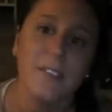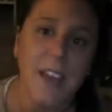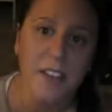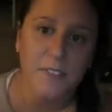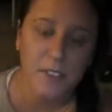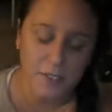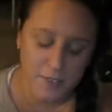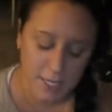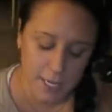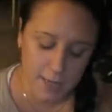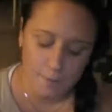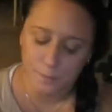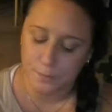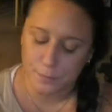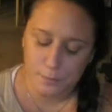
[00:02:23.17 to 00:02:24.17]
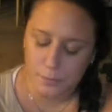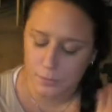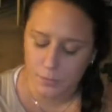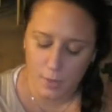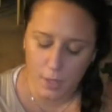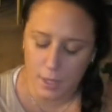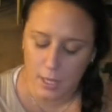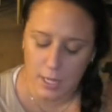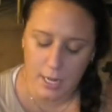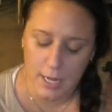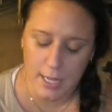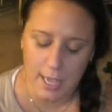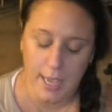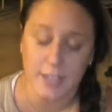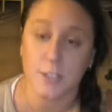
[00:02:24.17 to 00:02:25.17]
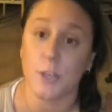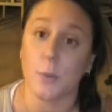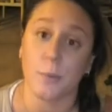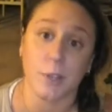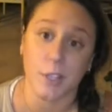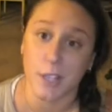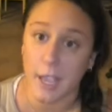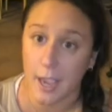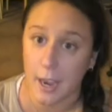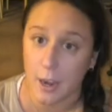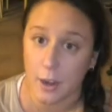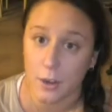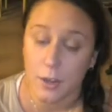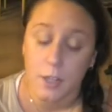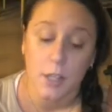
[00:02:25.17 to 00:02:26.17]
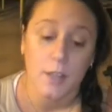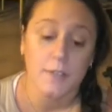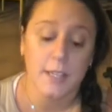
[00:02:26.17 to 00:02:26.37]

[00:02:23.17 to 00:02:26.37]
$5.50. In any case, don't really care.